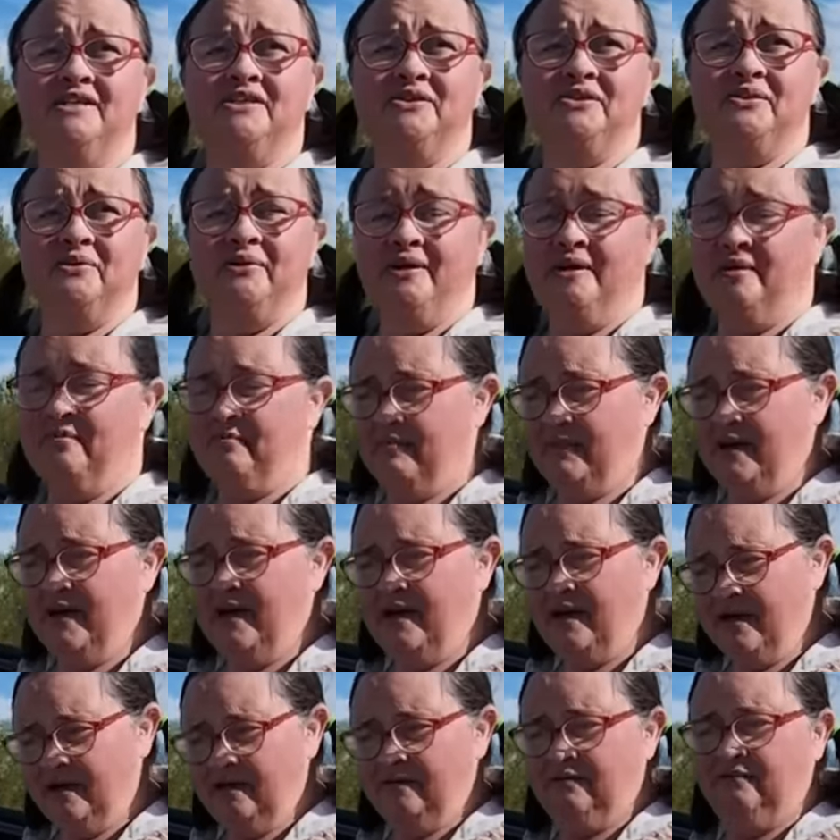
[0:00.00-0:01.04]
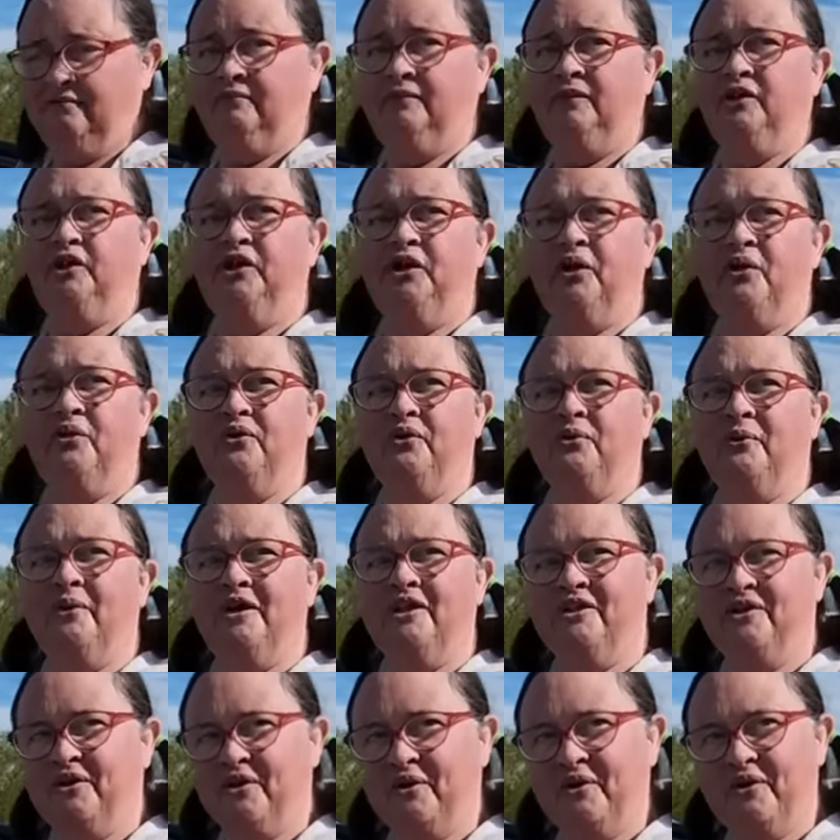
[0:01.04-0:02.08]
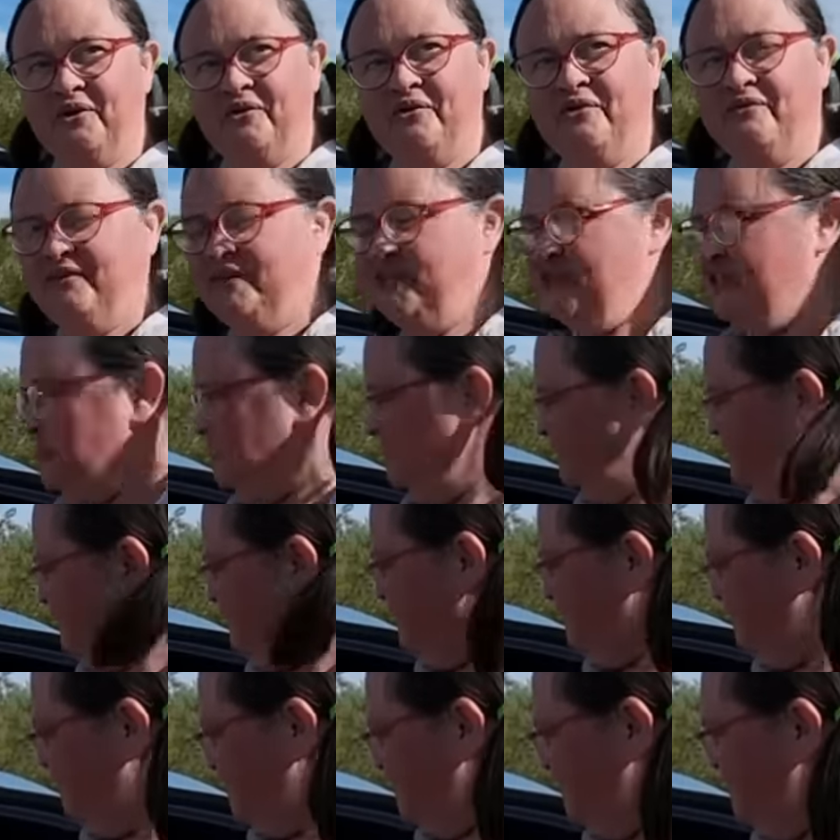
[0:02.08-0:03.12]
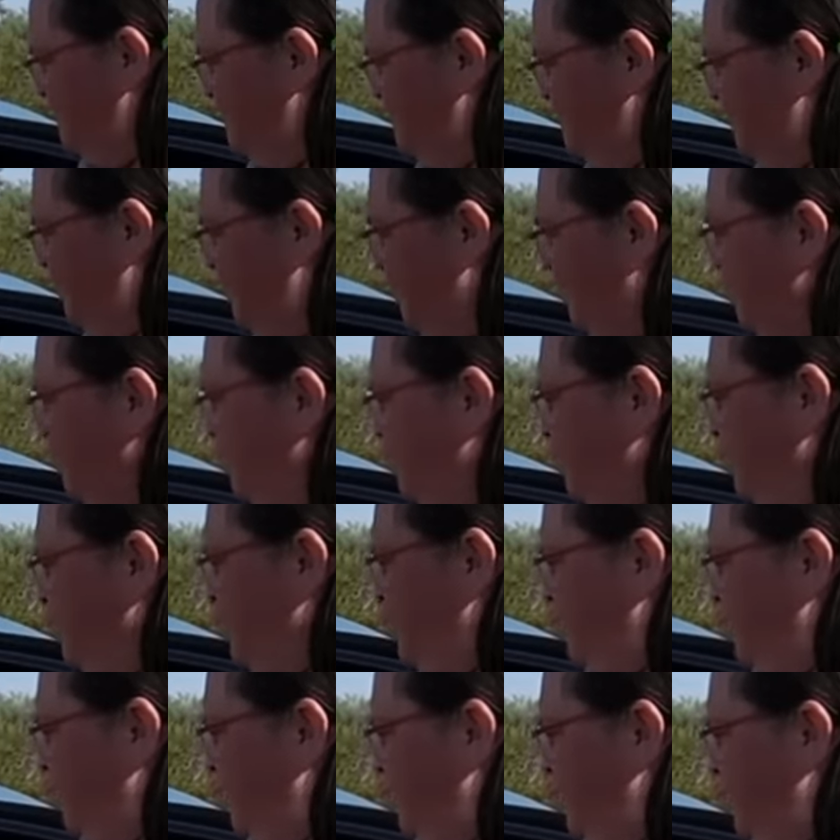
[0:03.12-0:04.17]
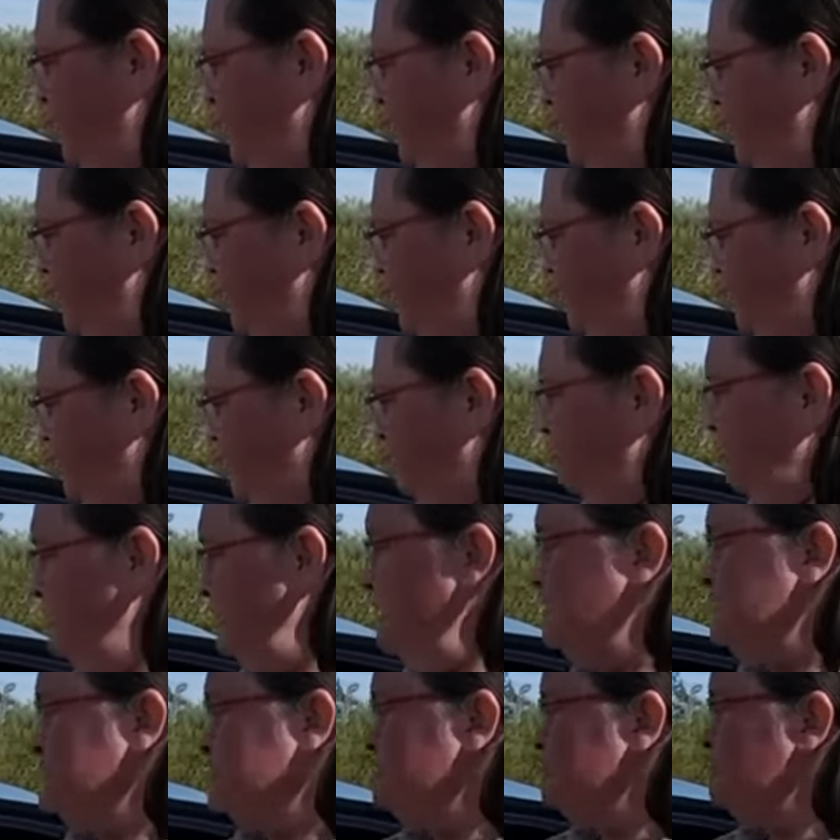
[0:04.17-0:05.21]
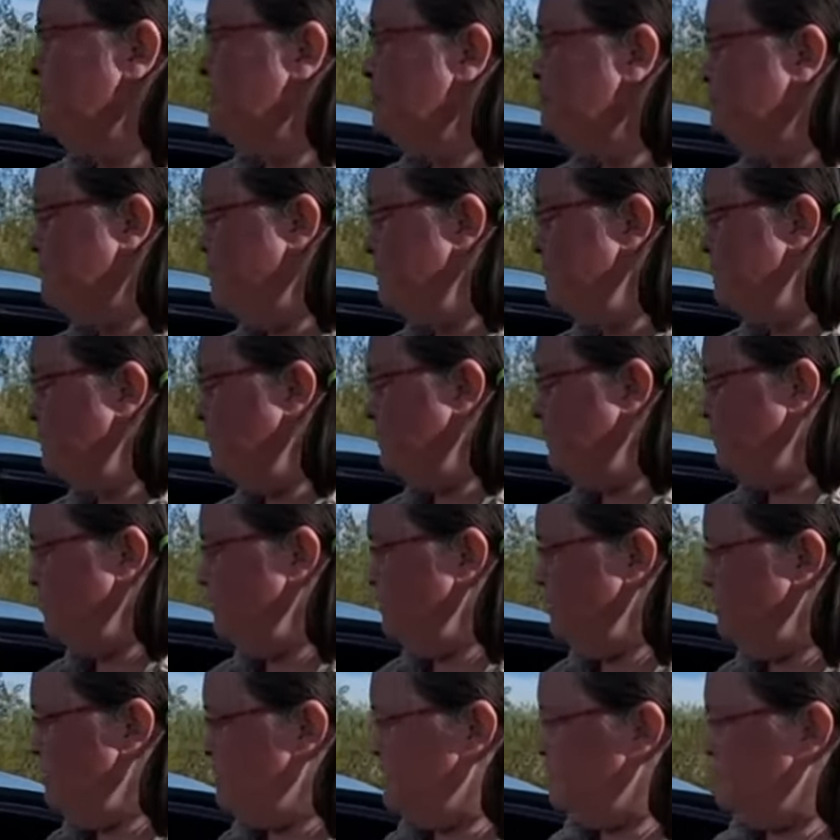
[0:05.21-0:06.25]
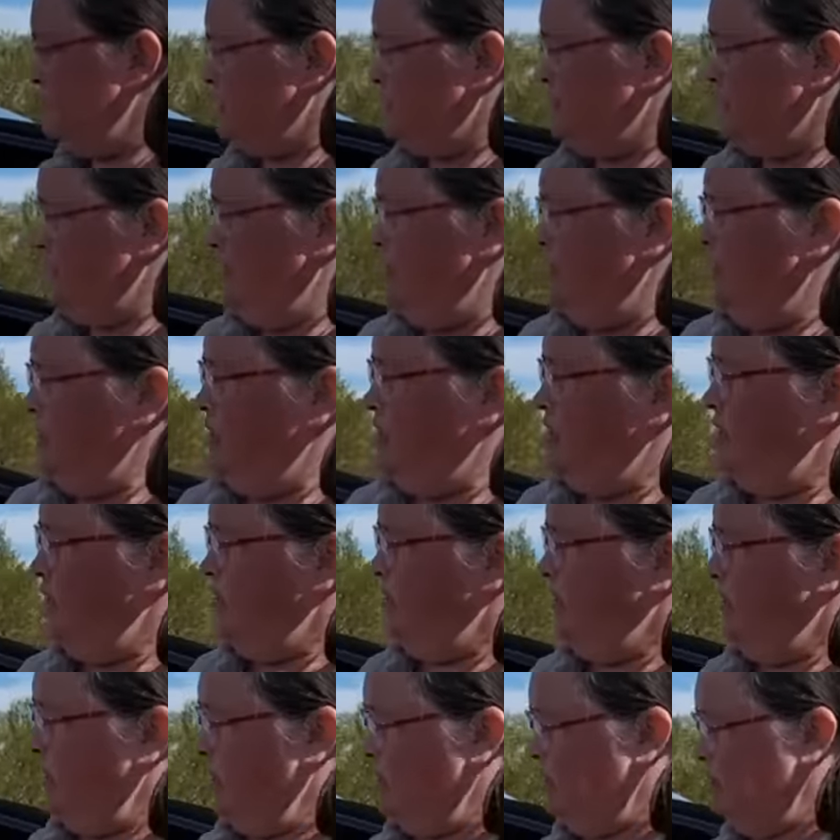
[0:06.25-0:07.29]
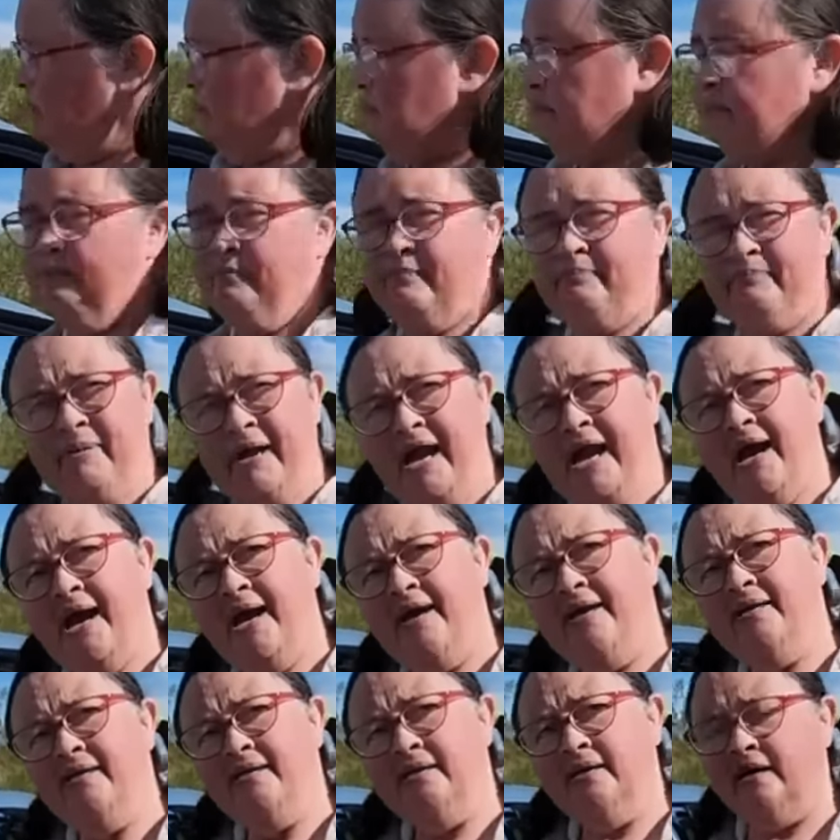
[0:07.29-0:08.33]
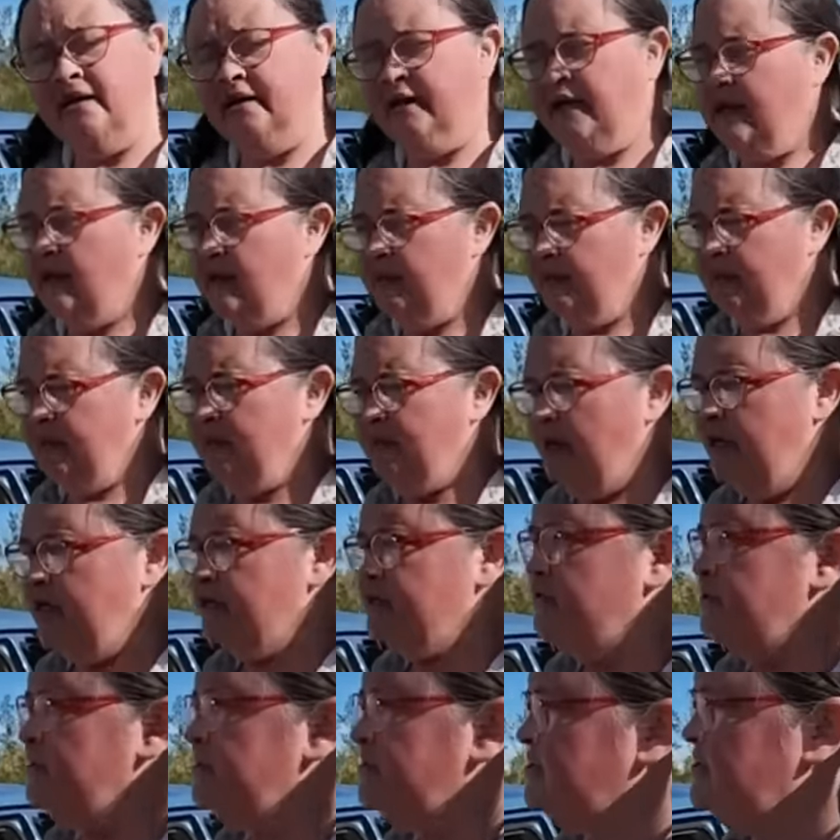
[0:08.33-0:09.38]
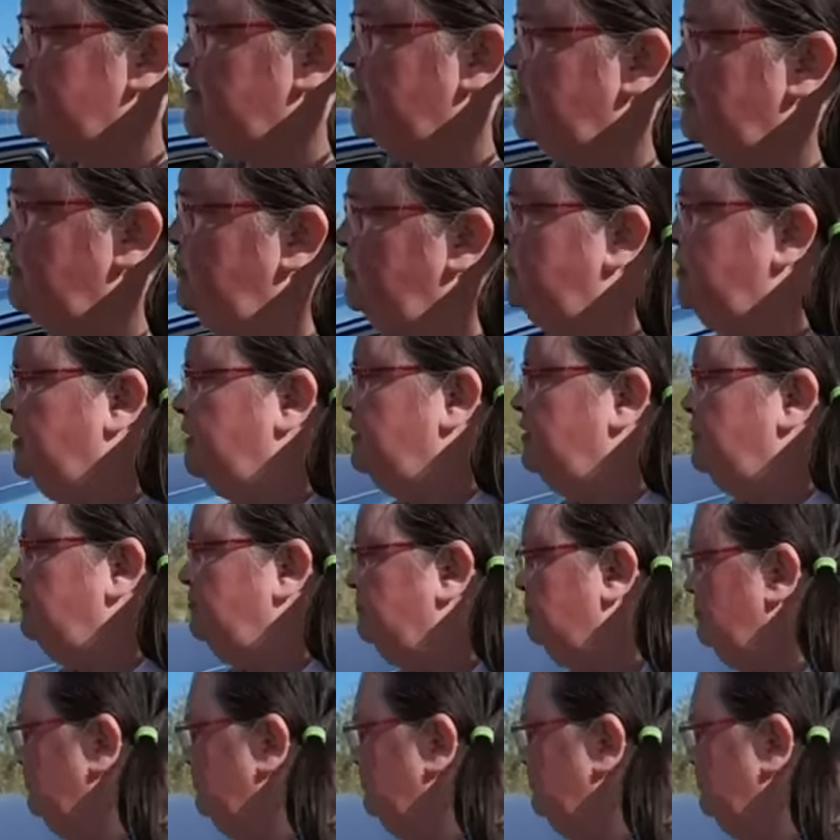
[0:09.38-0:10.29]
so it may go the way of the dodo eventually. We'll see. But yeah, so my bed here is a camping mattress that you can